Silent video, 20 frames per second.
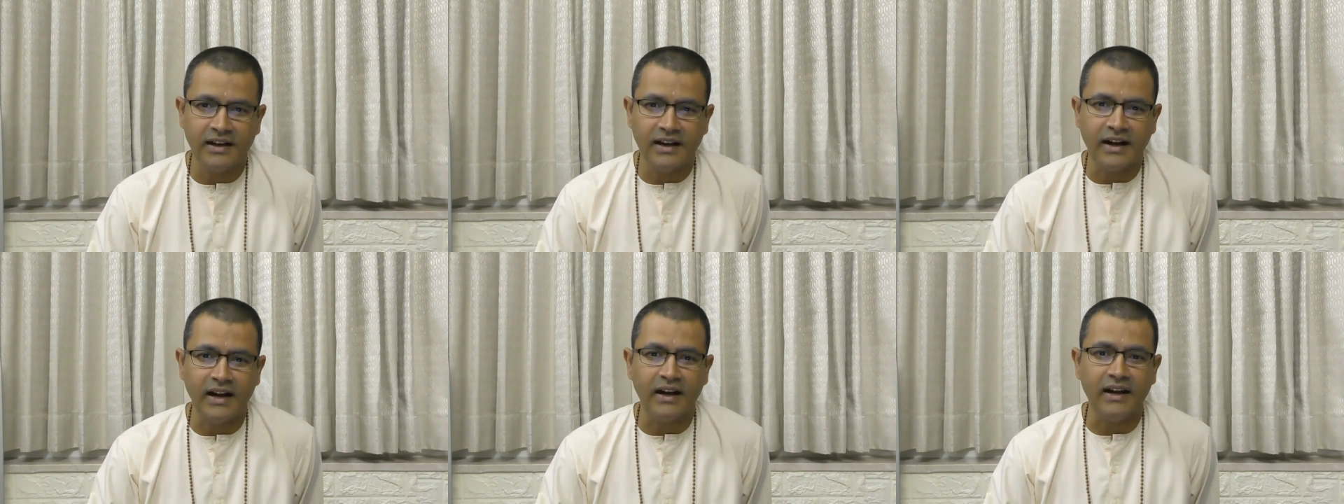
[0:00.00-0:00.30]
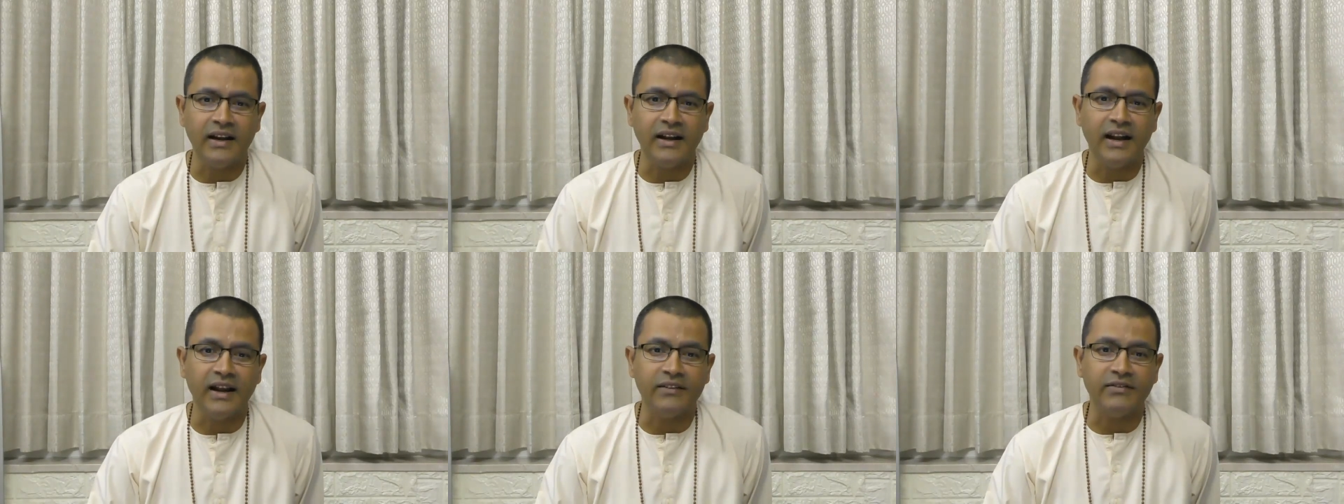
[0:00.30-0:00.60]

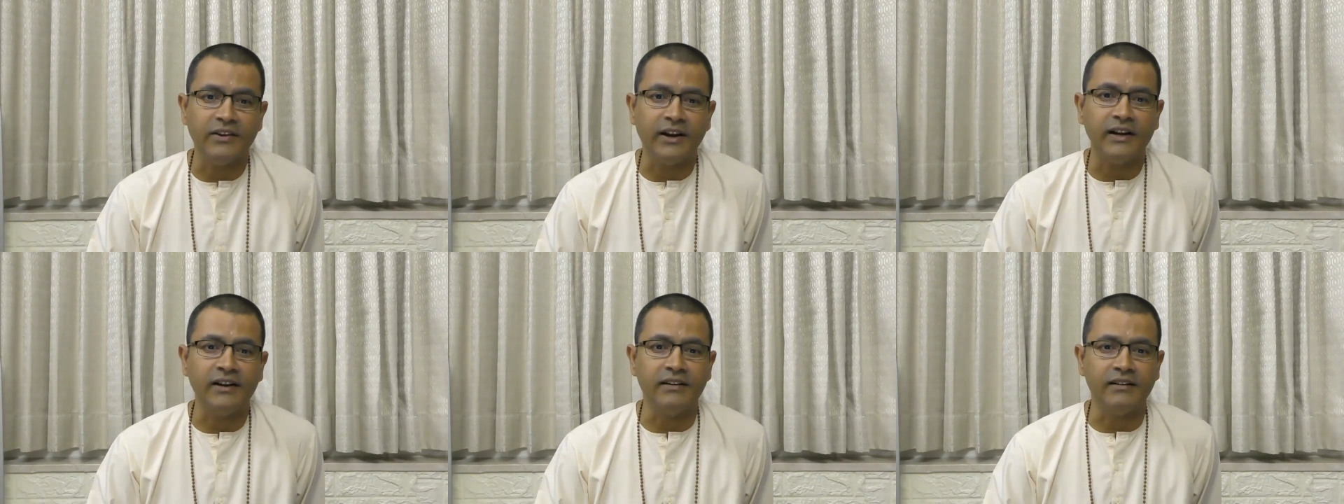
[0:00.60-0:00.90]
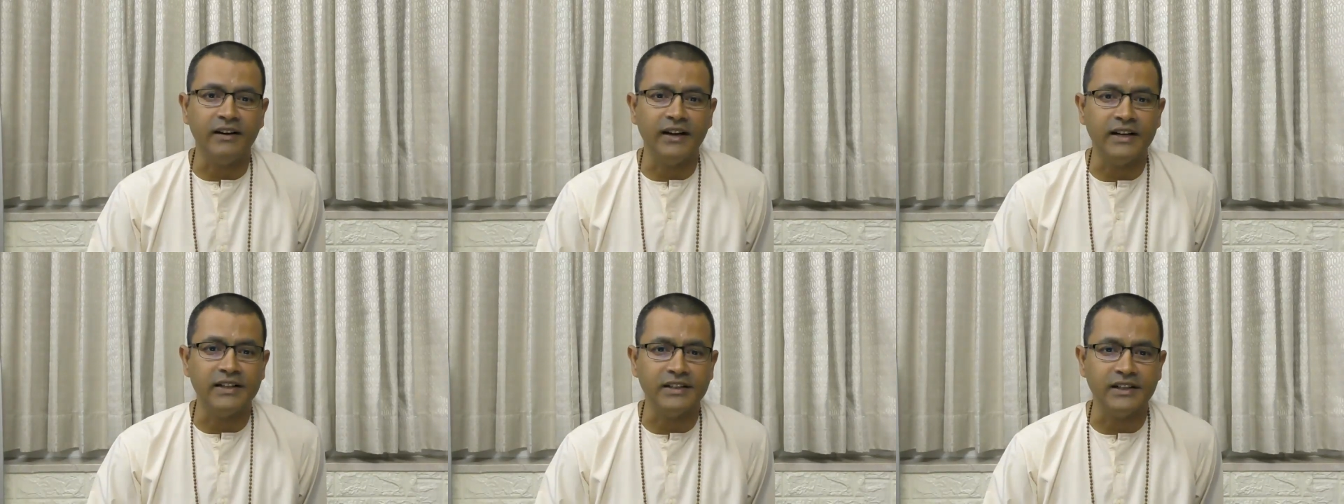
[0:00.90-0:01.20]
and effect
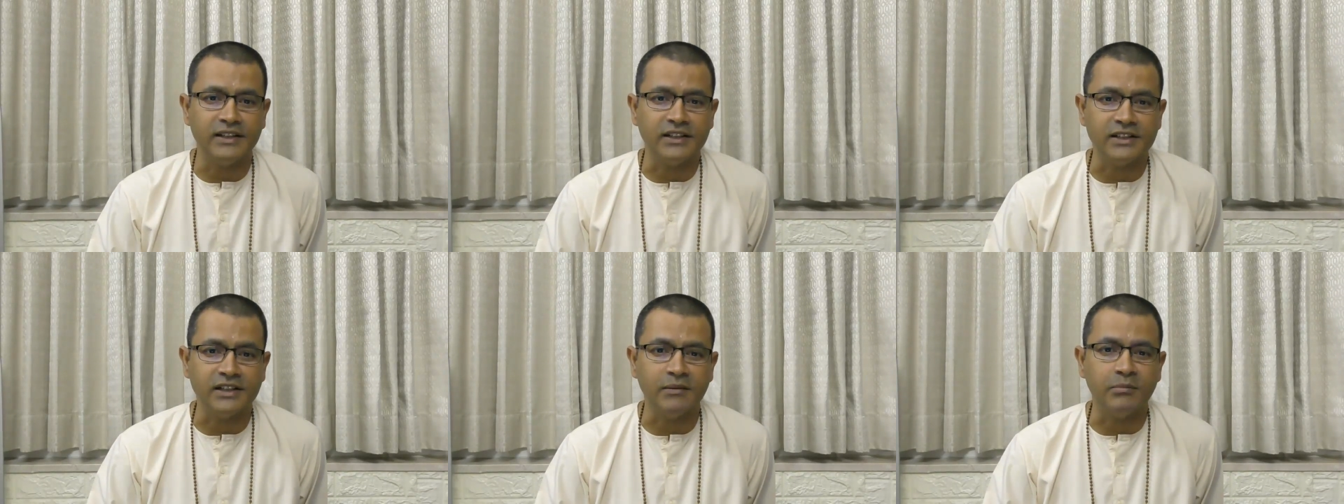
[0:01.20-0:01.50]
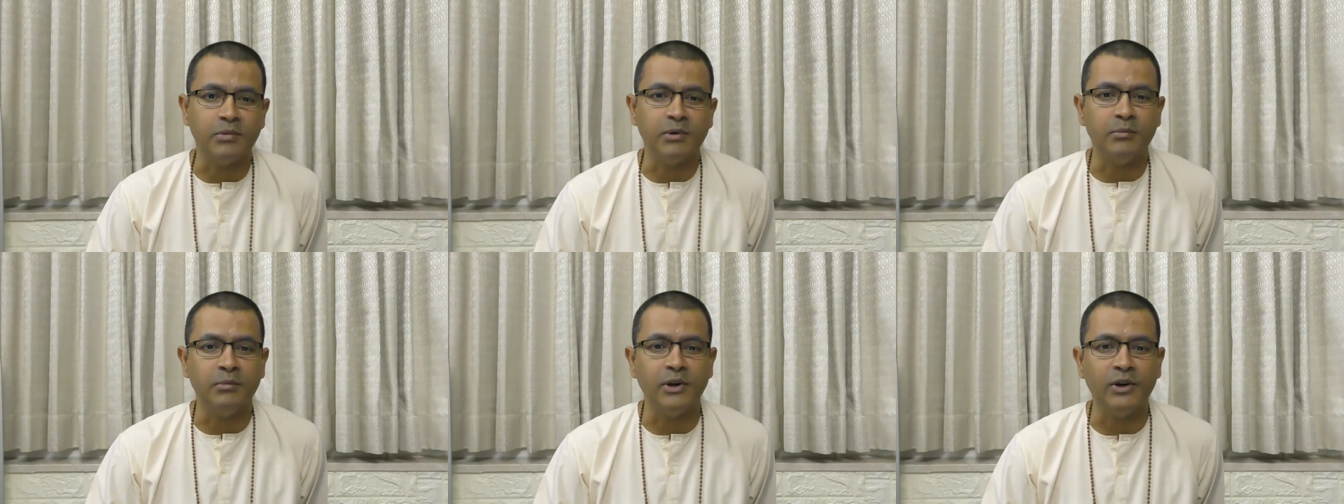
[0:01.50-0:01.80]

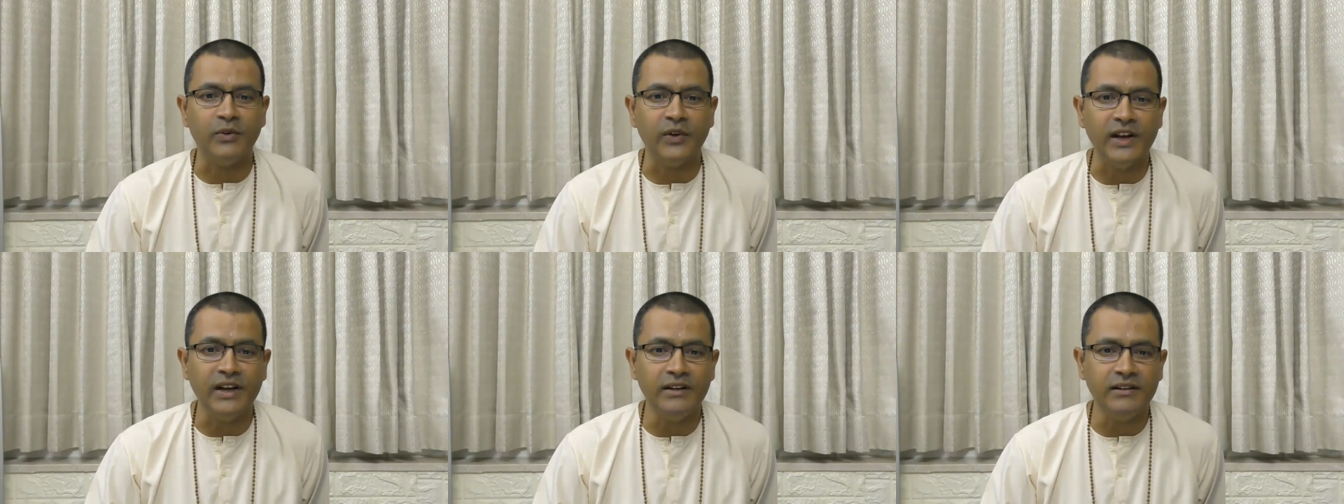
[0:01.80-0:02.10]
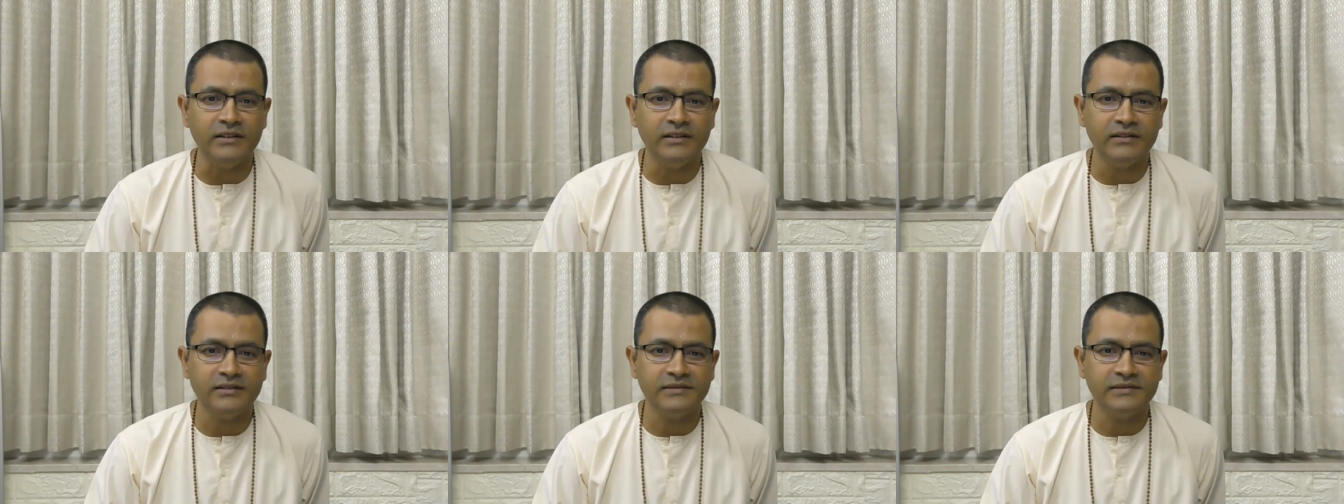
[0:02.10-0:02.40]
relationship
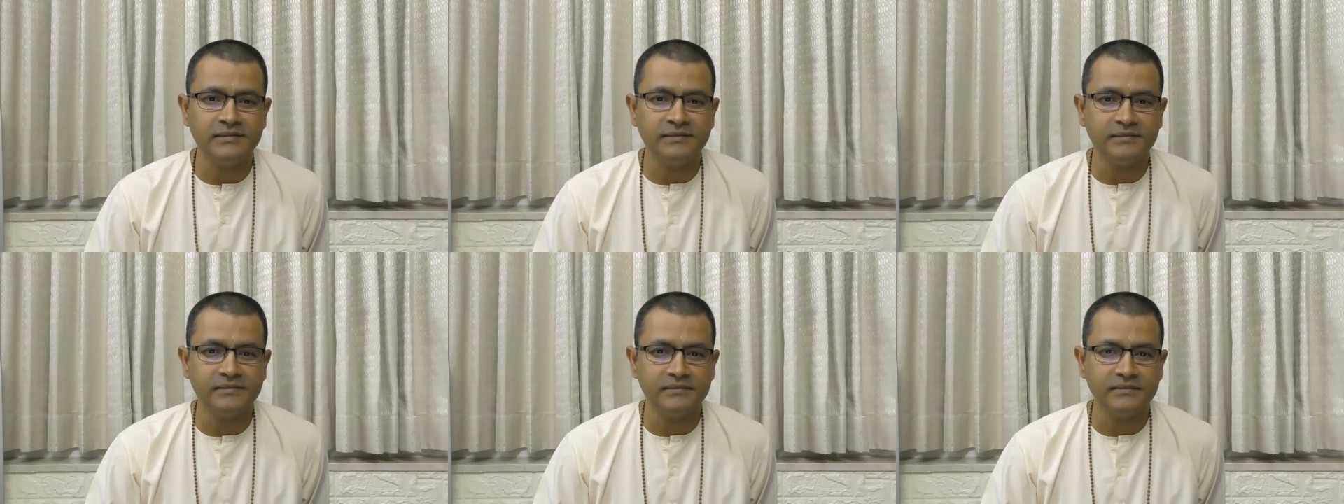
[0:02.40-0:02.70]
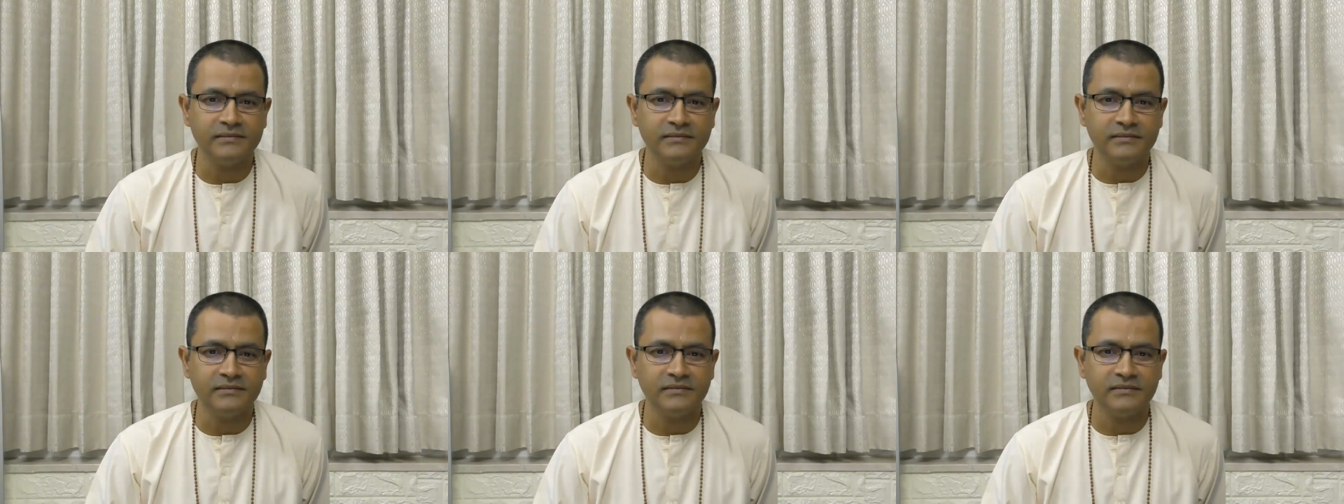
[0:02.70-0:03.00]
between
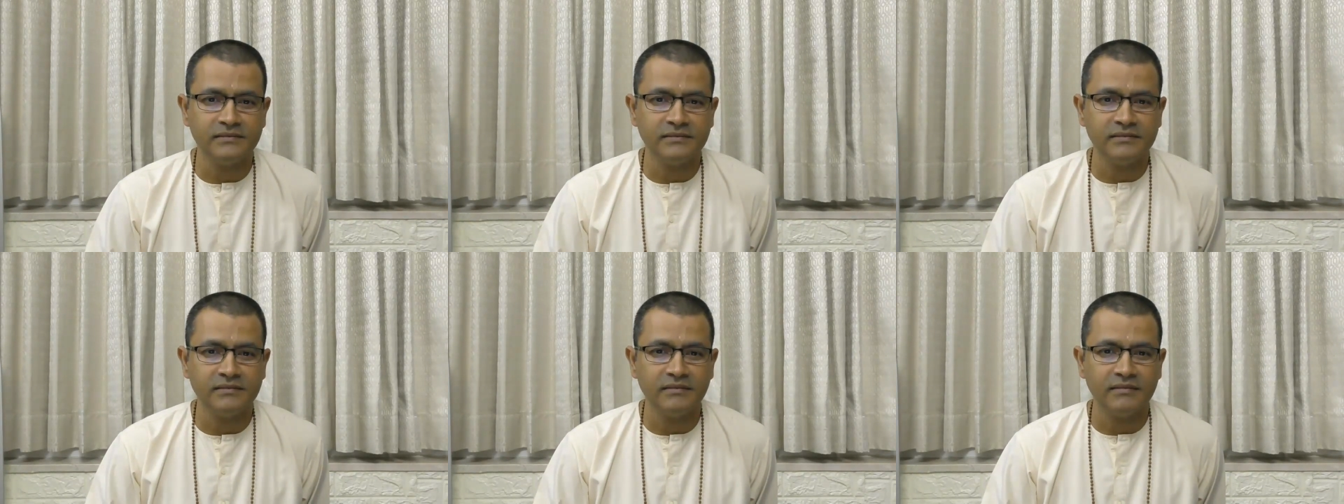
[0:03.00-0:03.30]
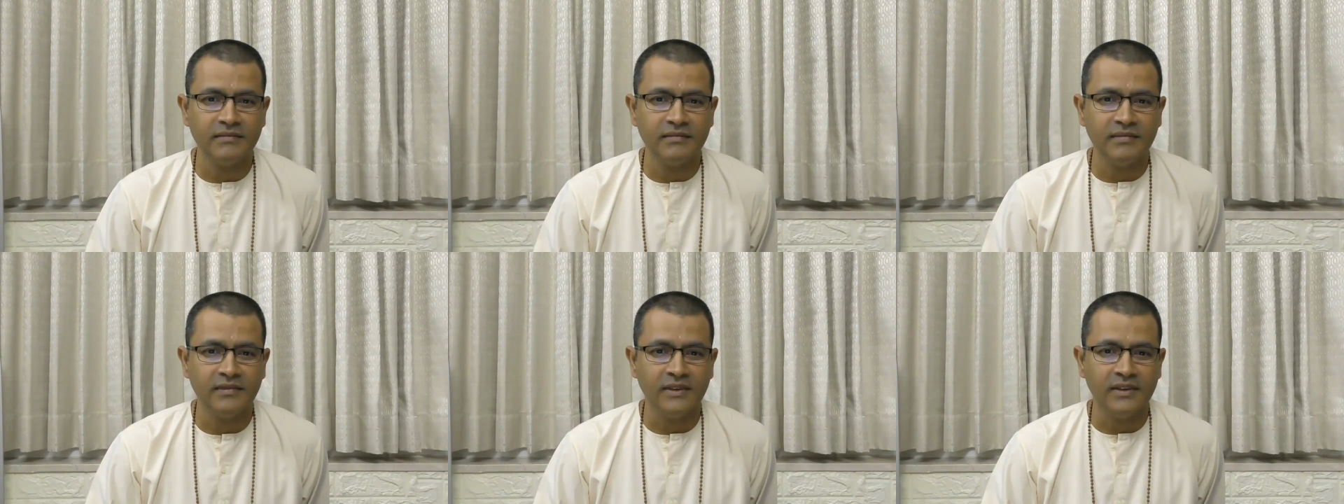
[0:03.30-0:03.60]

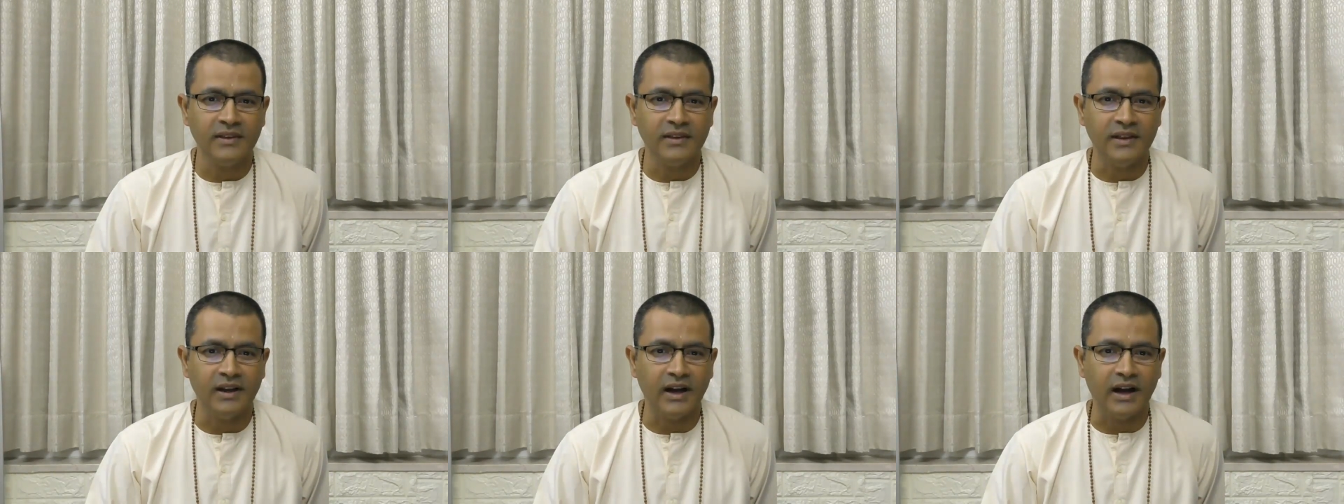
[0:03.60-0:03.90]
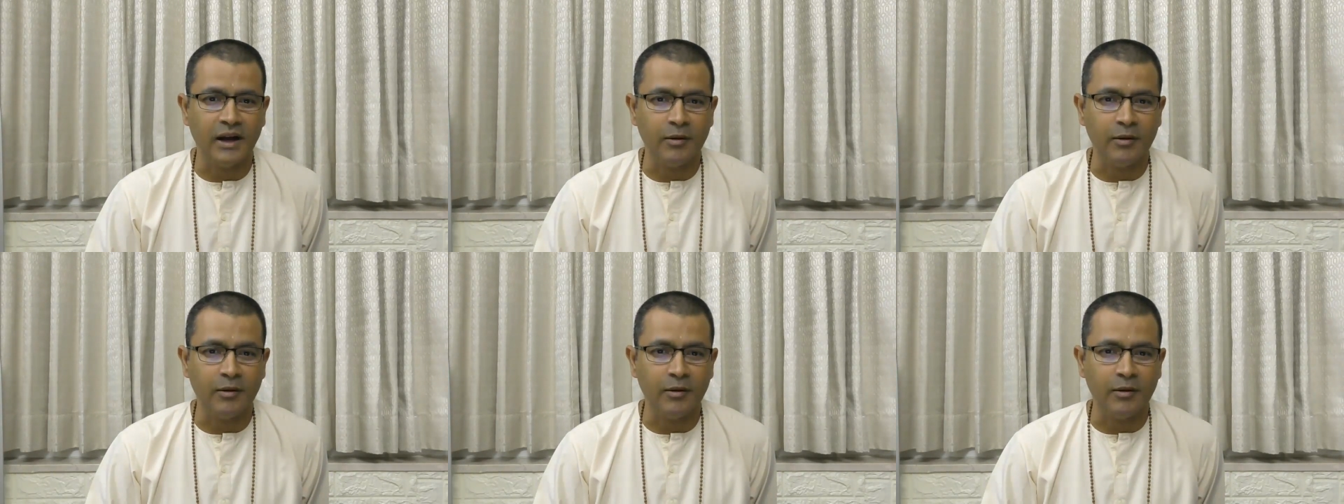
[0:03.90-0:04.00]
the